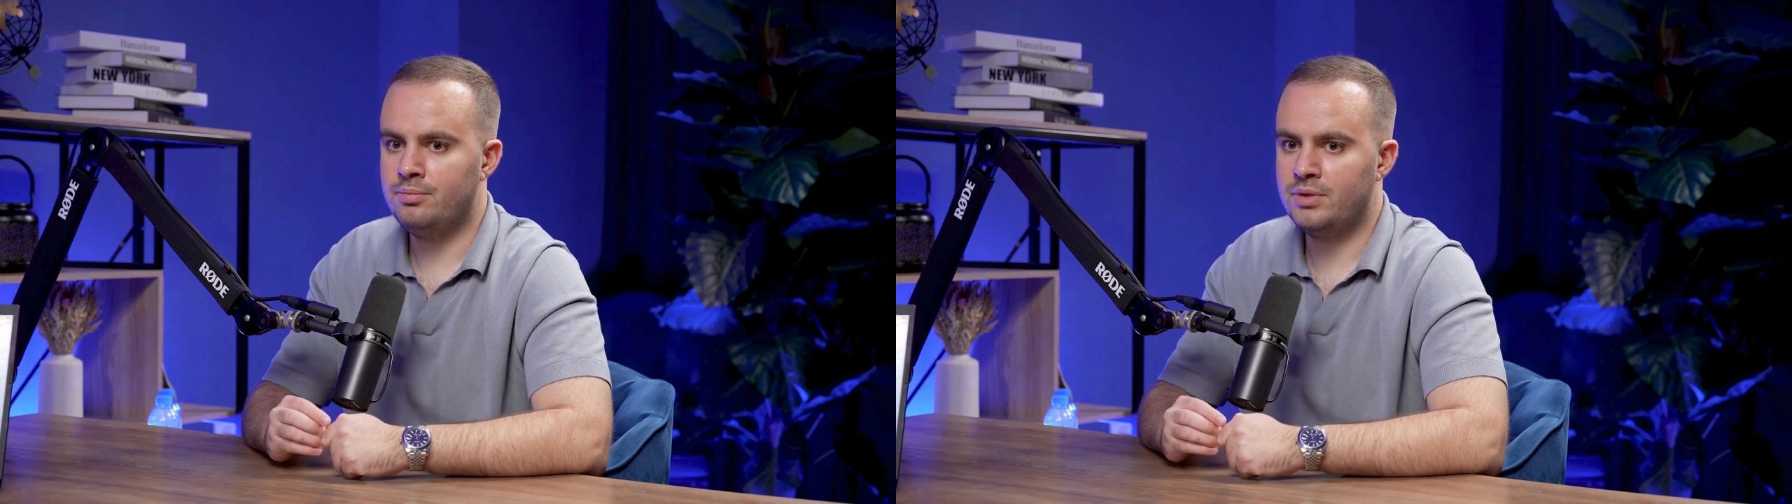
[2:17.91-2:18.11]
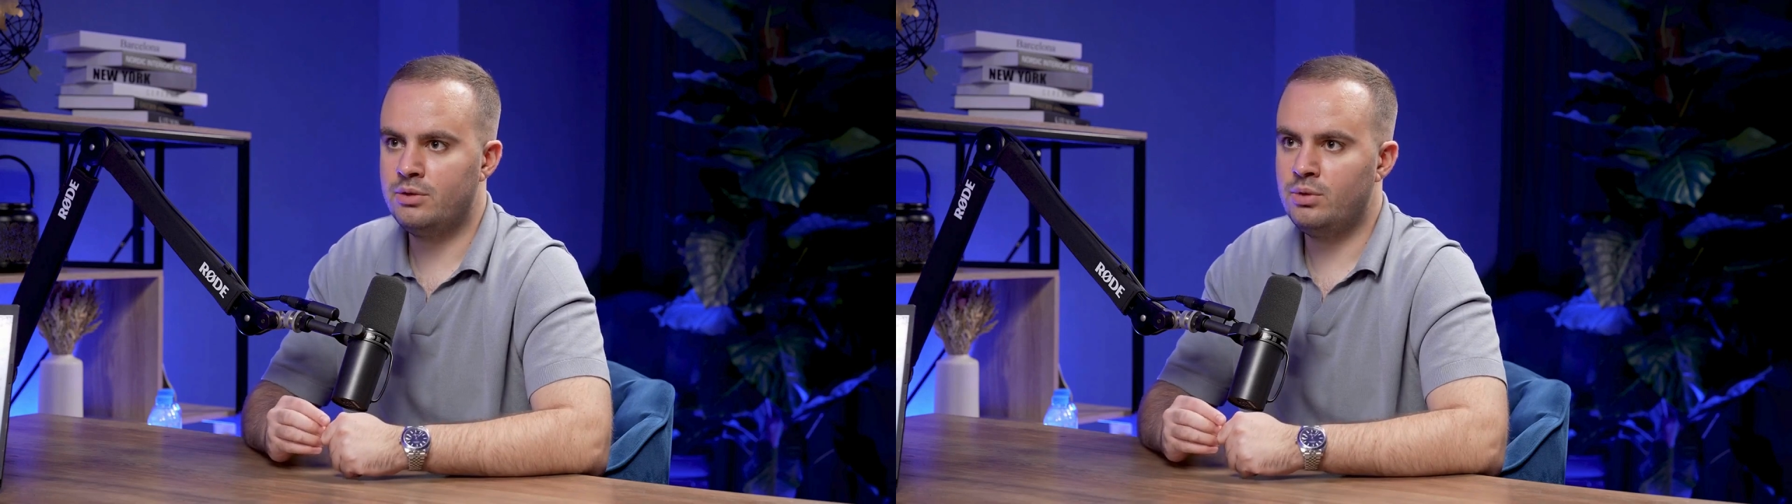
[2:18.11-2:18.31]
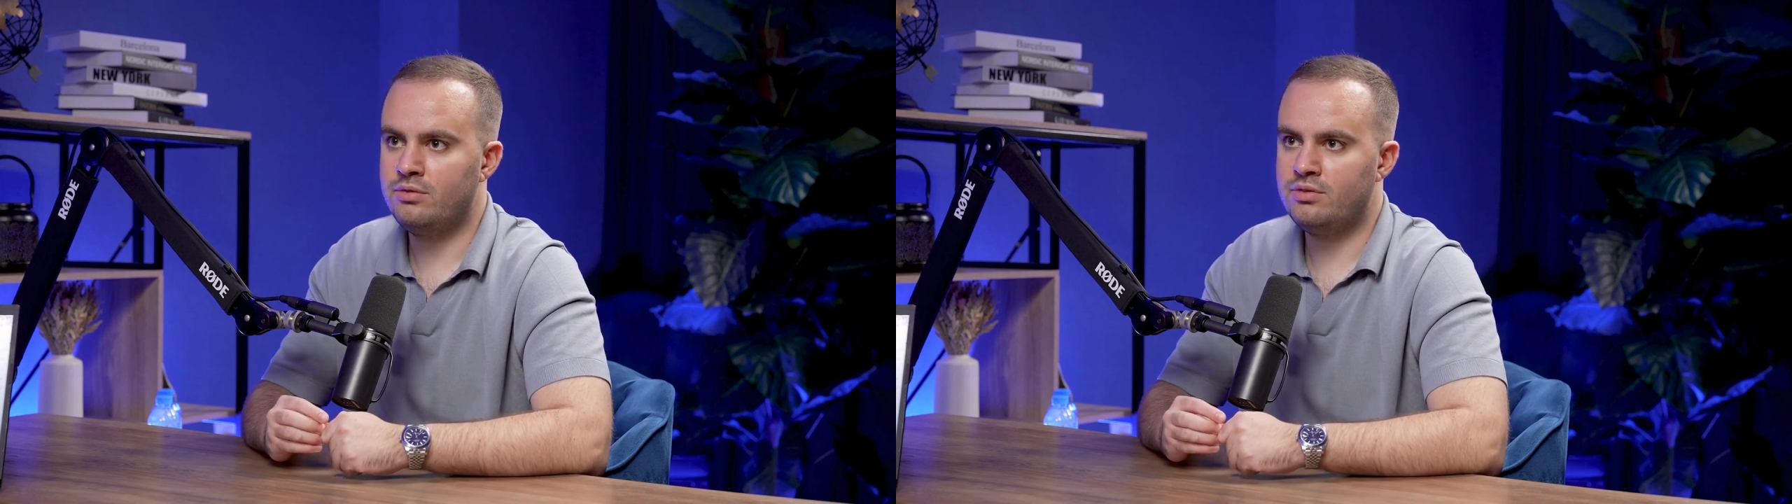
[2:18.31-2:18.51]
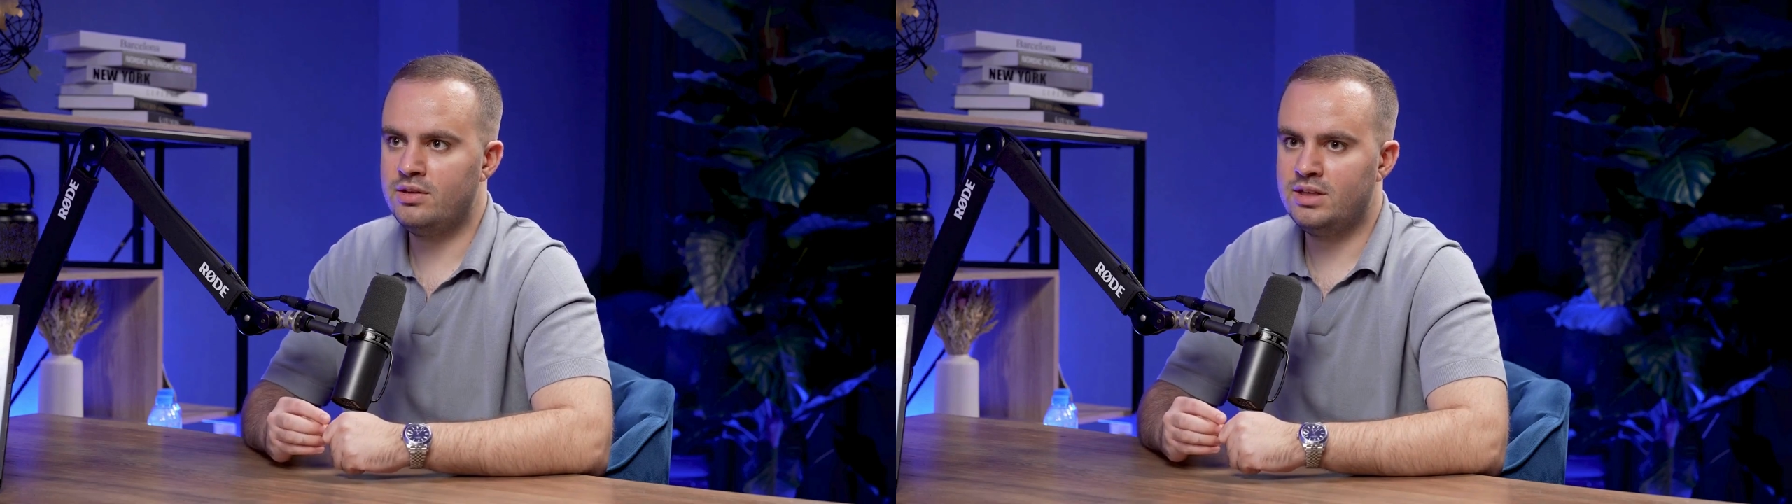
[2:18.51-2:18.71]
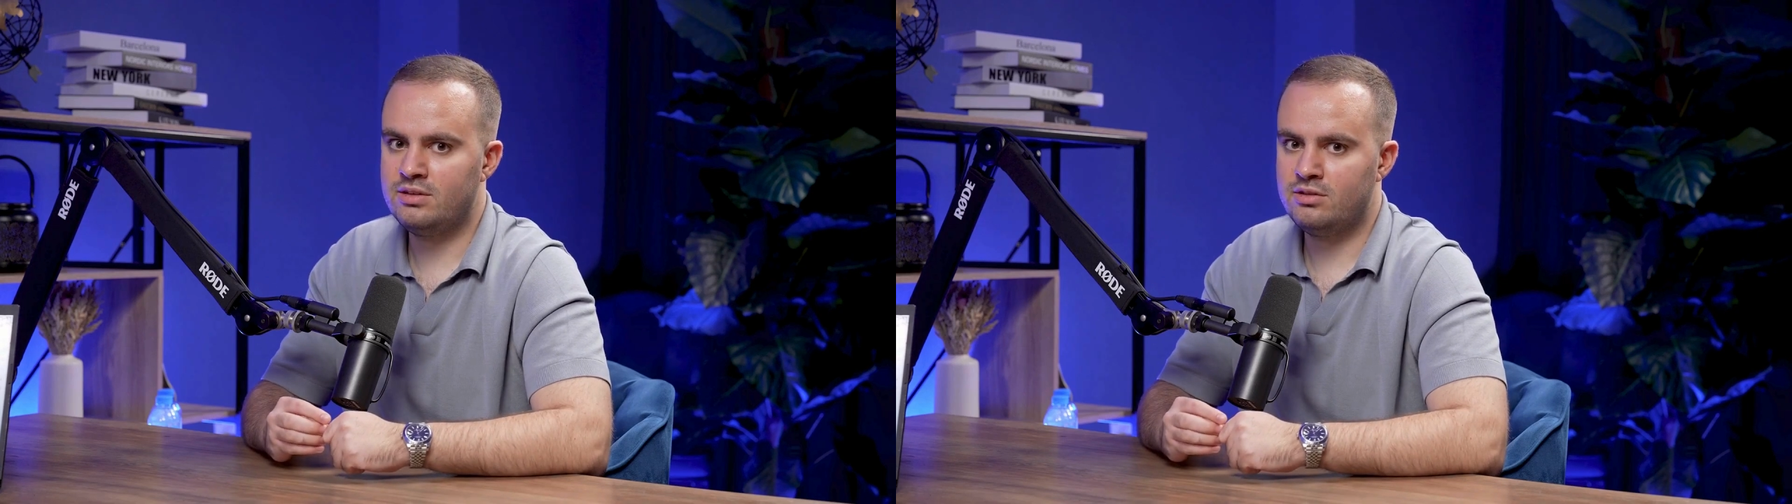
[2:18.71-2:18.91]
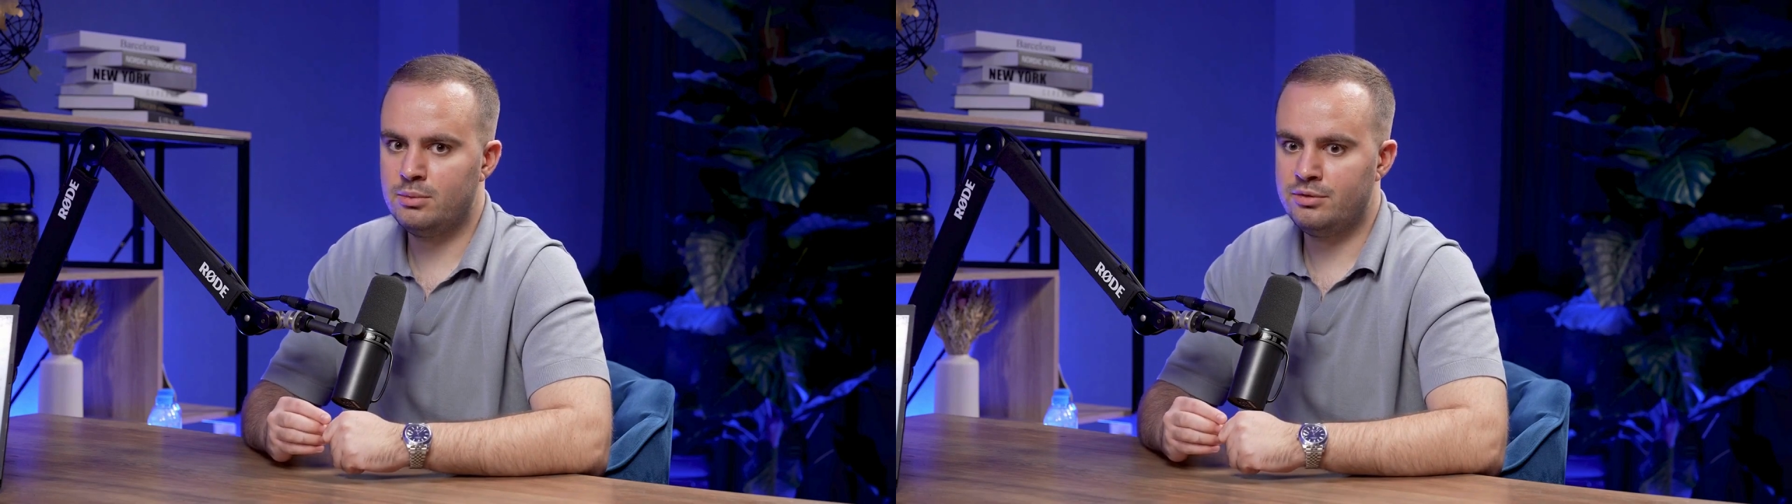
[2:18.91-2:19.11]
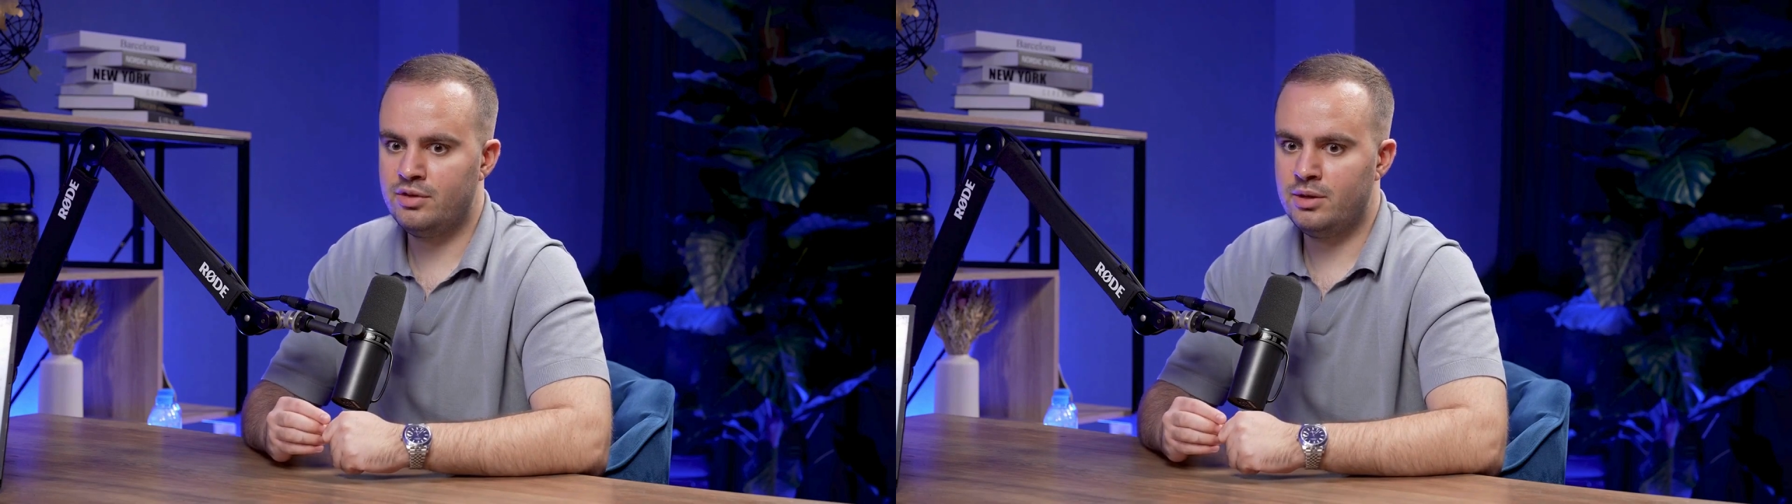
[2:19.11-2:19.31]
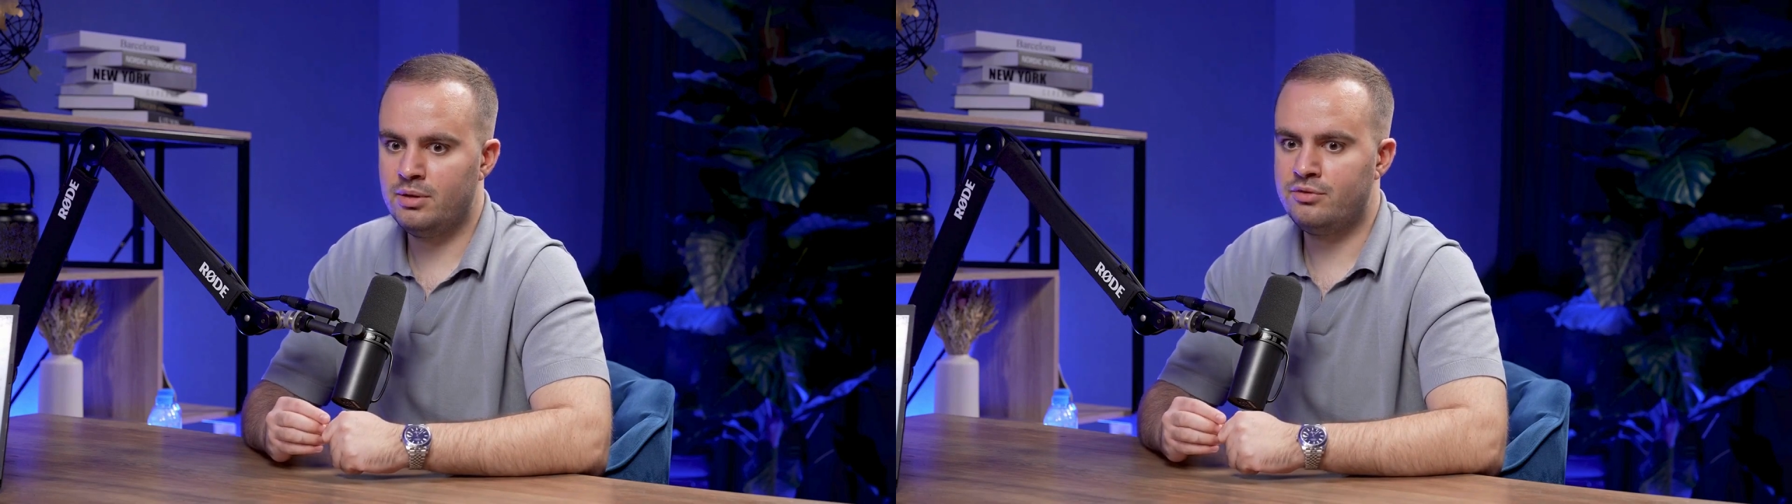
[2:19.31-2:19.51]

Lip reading: And we have seen that some of them